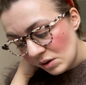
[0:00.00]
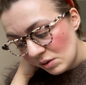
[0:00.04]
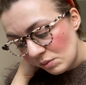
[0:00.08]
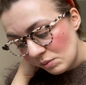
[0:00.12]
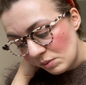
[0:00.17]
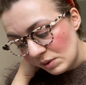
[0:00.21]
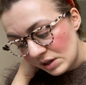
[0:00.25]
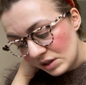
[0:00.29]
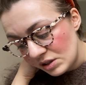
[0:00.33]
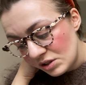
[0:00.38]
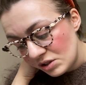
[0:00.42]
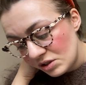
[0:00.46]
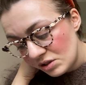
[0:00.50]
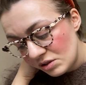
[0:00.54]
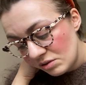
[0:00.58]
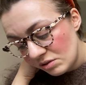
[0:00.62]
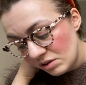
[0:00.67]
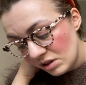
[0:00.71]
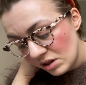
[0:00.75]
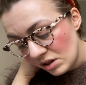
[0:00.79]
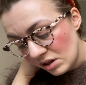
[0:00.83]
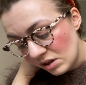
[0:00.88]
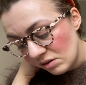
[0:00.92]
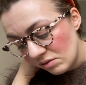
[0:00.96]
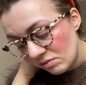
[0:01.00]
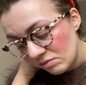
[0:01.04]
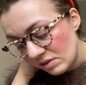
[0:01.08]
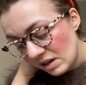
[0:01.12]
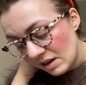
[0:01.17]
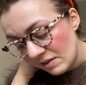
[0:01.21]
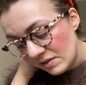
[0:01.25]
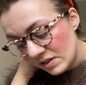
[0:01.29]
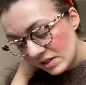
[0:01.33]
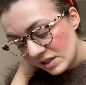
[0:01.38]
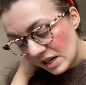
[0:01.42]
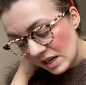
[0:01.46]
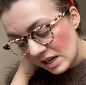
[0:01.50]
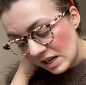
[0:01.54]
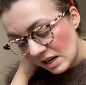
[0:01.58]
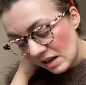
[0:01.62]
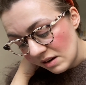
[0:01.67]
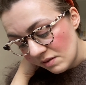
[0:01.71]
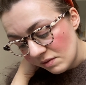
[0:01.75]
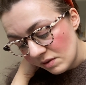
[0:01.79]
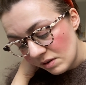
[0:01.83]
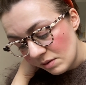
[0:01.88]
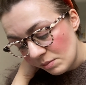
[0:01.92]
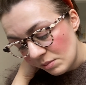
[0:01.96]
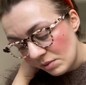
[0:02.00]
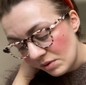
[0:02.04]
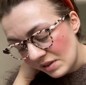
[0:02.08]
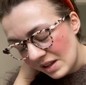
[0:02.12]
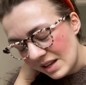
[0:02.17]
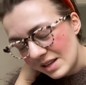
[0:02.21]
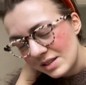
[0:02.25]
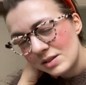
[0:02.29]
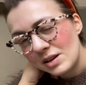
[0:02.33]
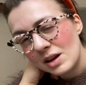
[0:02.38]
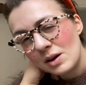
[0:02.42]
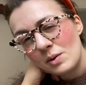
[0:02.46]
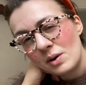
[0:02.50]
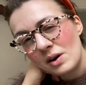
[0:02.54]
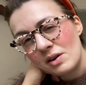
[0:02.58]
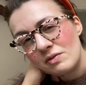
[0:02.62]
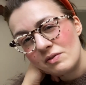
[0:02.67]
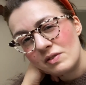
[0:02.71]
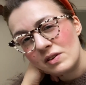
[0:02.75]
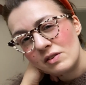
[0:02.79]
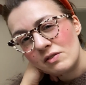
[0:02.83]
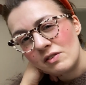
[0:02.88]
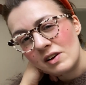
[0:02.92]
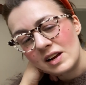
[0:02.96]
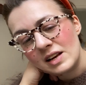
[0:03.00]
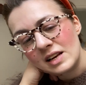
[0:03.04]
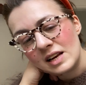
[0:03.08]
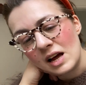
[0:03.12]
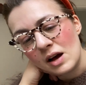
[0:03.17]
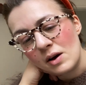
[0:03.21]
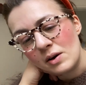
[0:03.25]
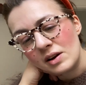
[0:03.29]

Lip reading: which, you know, never say never, but that's how I feel right now.